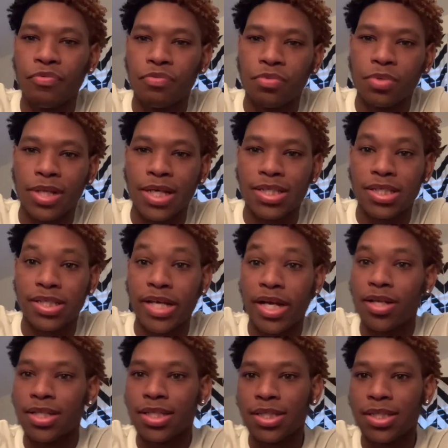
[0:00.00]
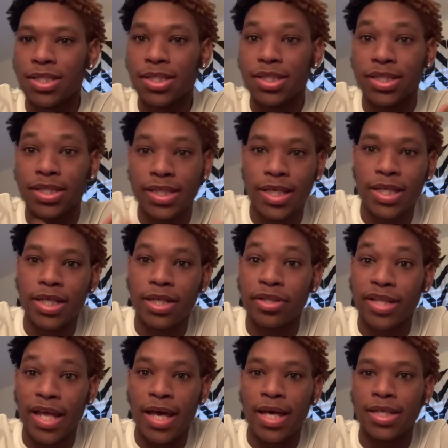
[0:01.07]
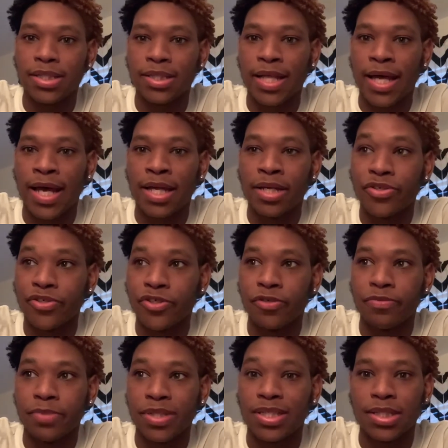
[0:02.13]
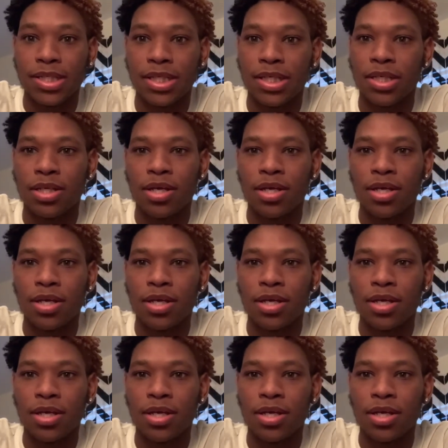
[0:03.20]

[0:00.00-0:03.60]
necessarily see the things that should be seen,